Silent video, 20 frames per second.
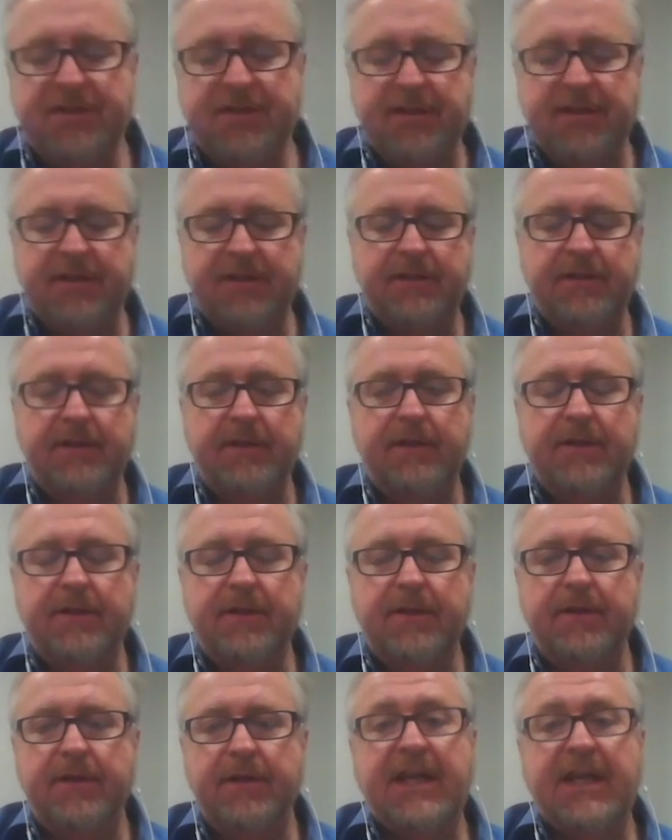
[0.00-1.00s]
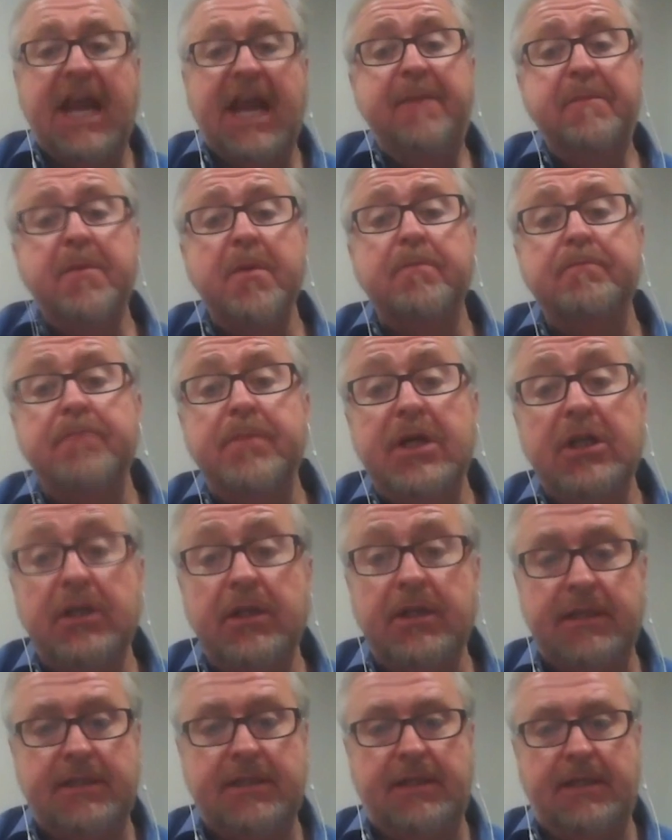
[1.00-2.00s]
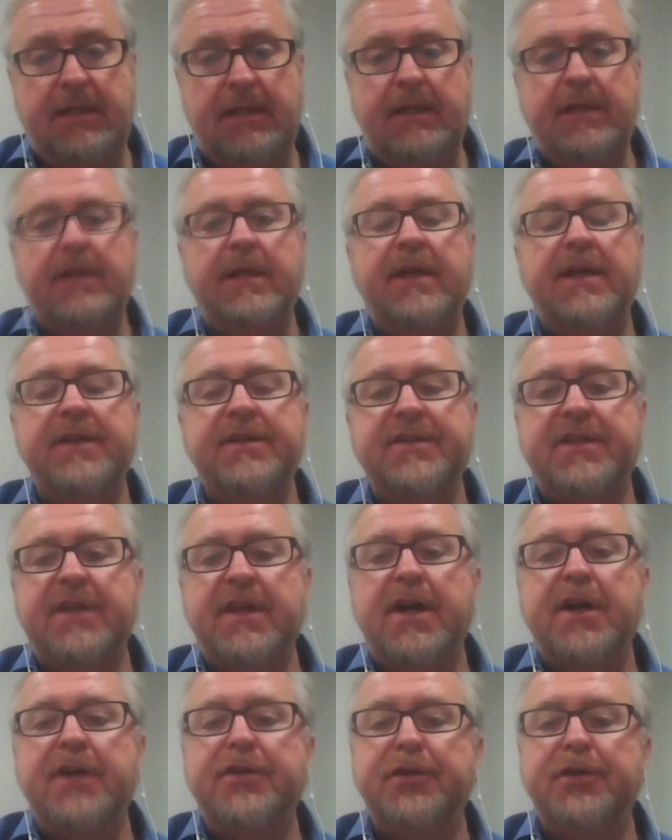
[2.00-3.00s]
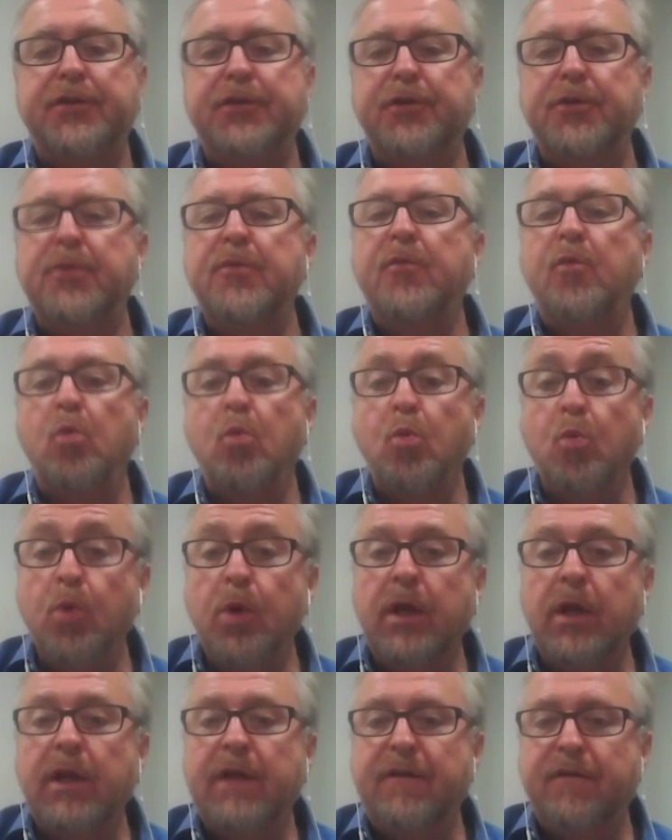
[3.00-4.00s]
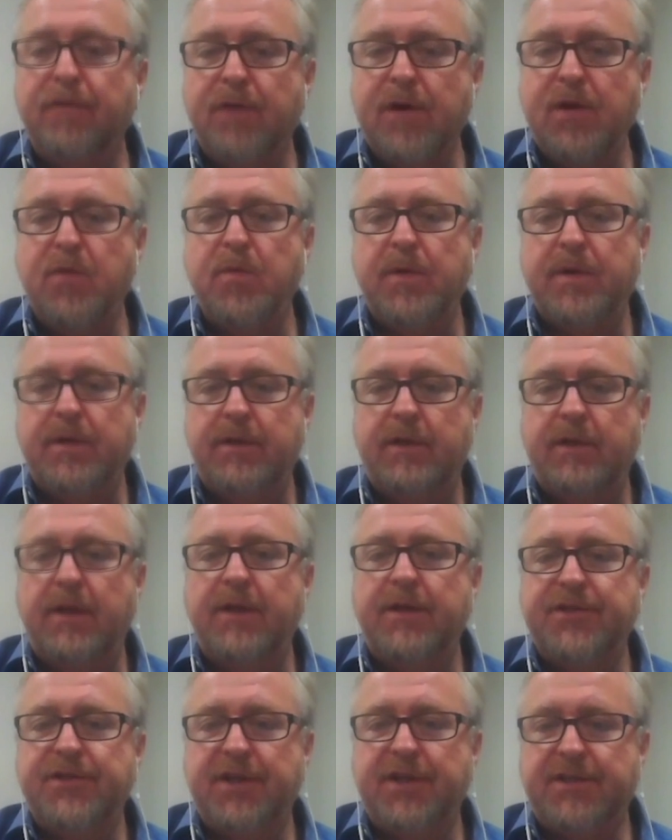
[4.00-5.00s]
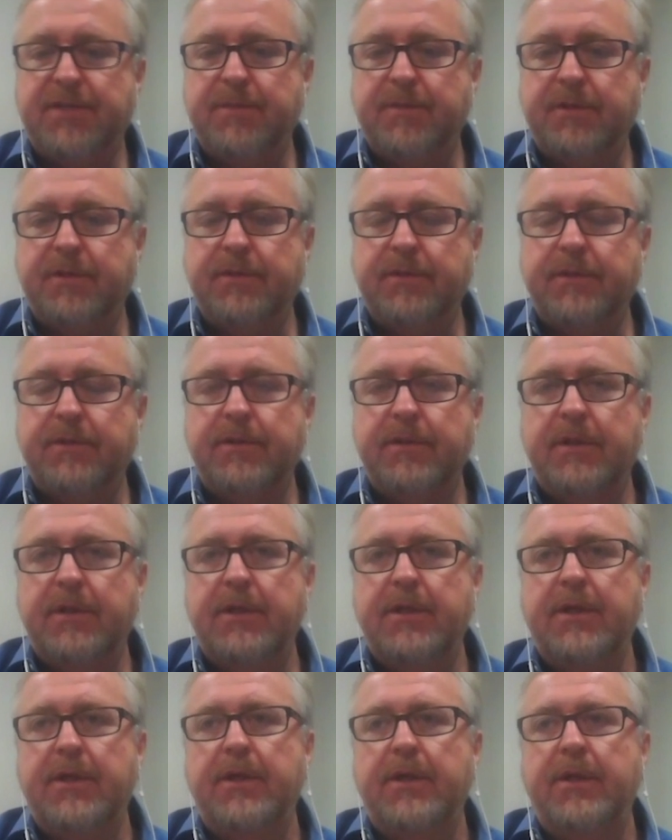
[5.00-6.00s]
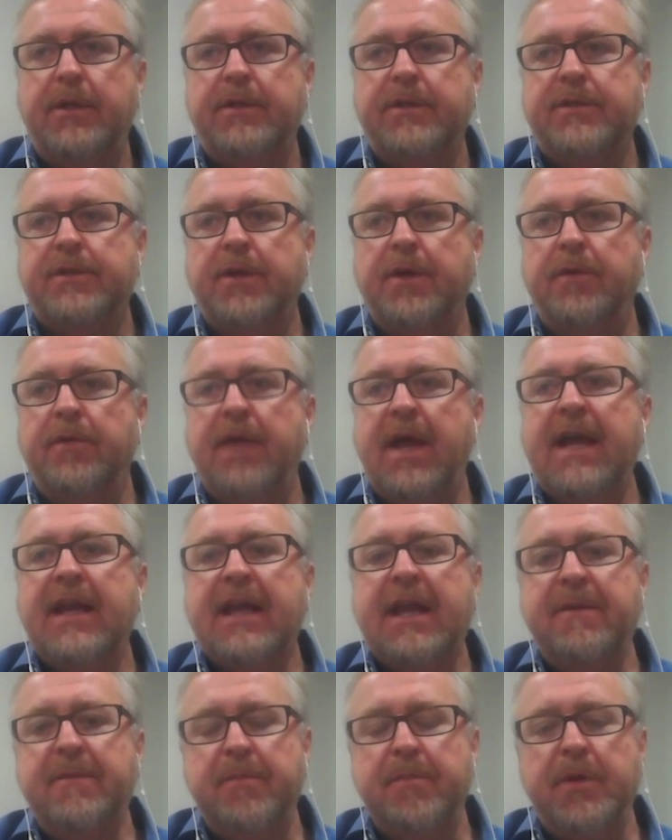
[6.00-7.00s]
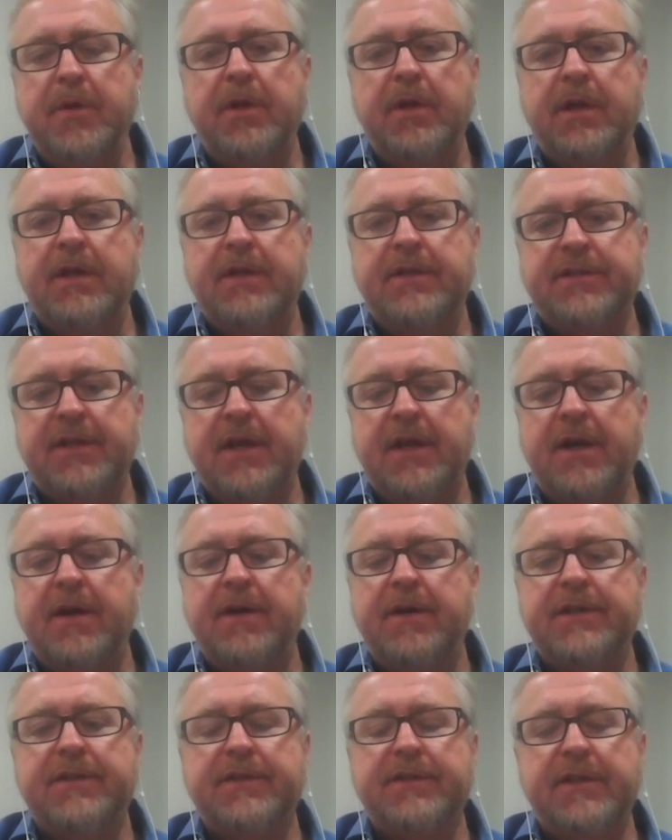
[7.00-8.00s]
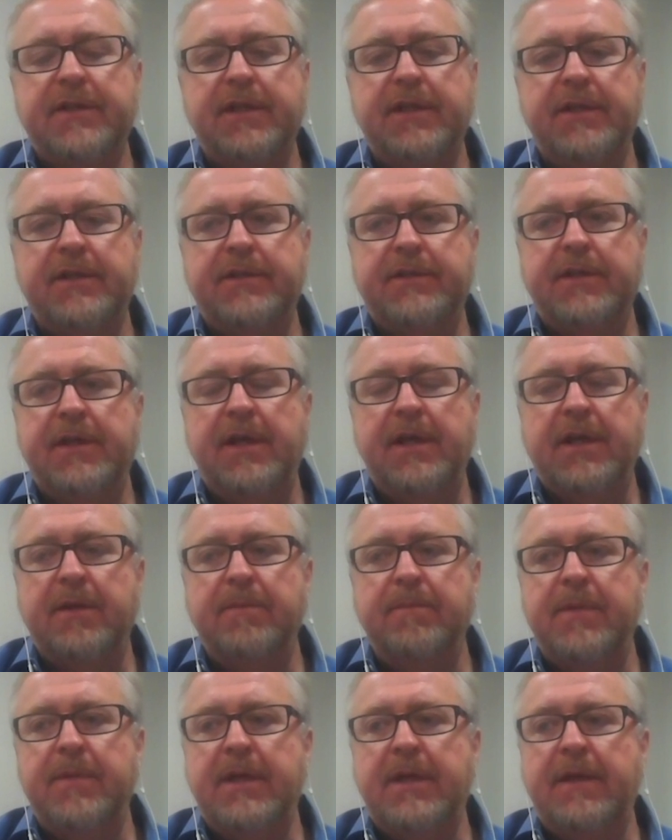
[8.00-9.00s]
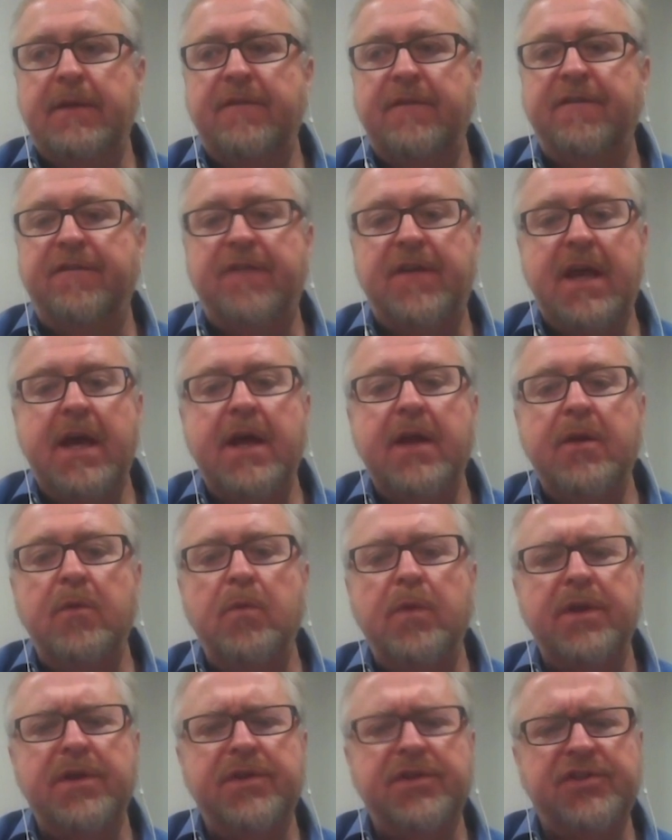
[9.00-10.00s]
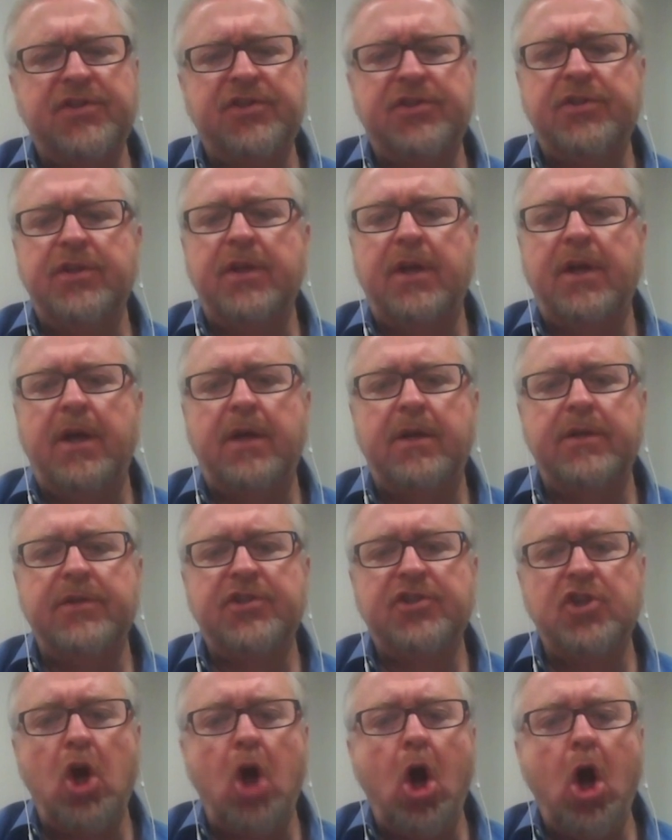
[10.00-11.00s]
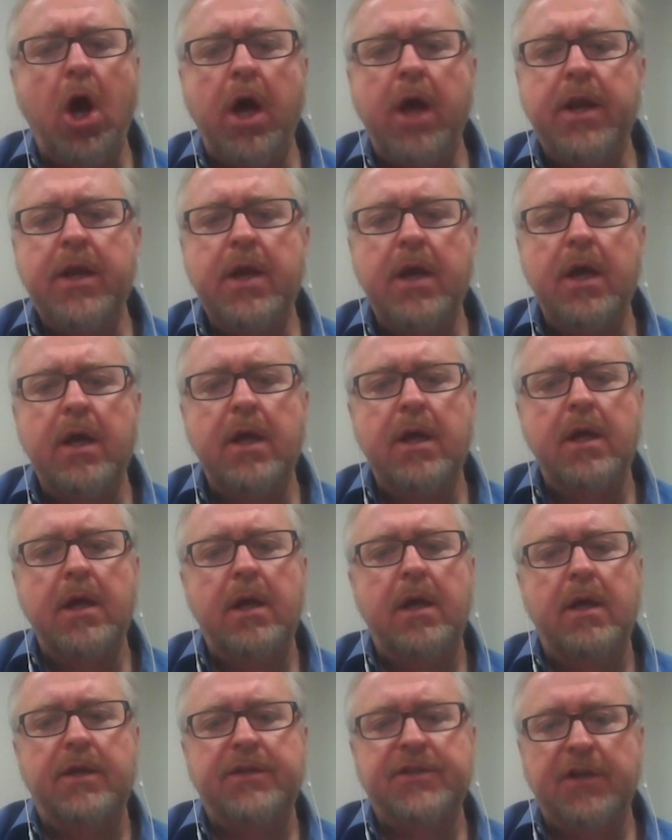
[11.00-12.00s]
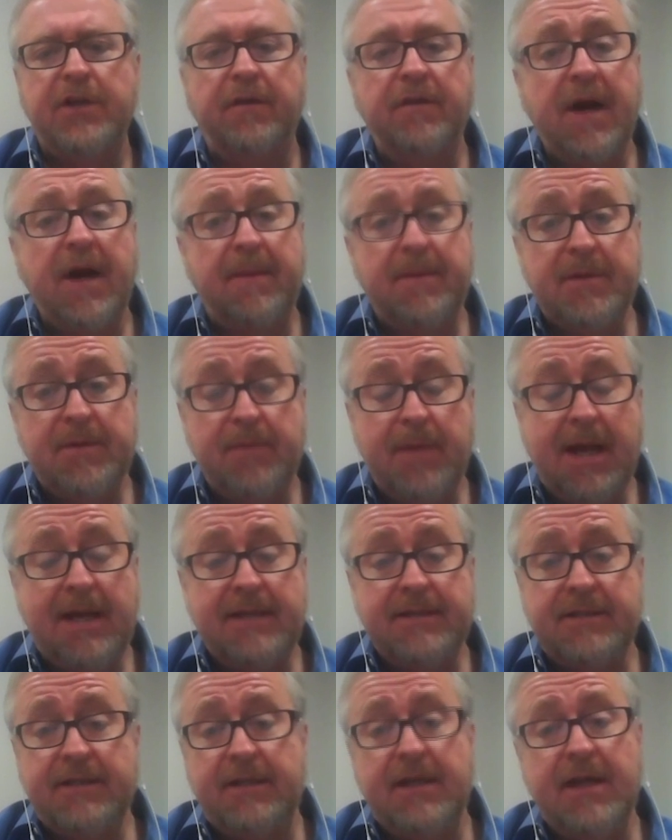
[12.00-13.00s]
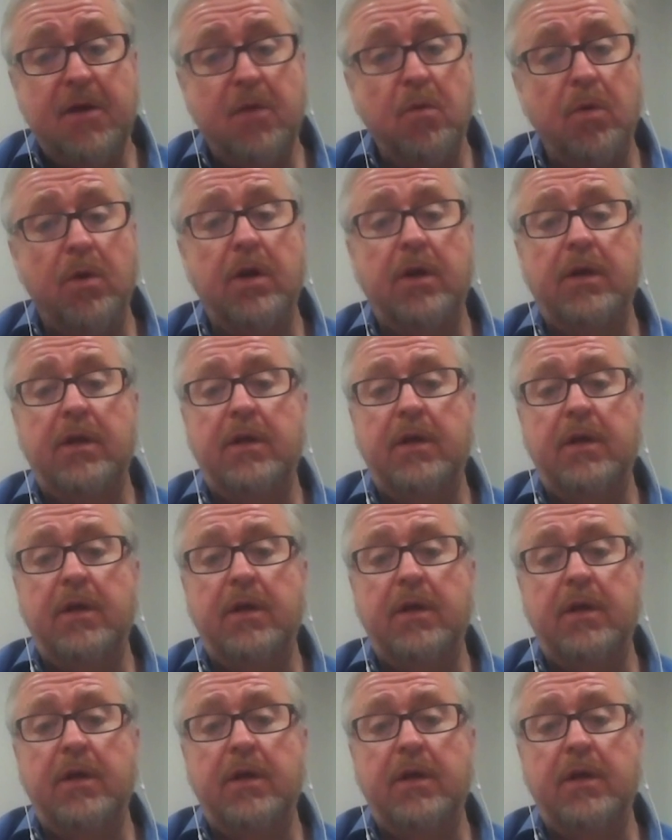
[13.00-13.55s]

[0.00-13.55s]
that the capability is there to do really frequent adjustments. So that capability is there. It can be fed with SON, self-optimizing network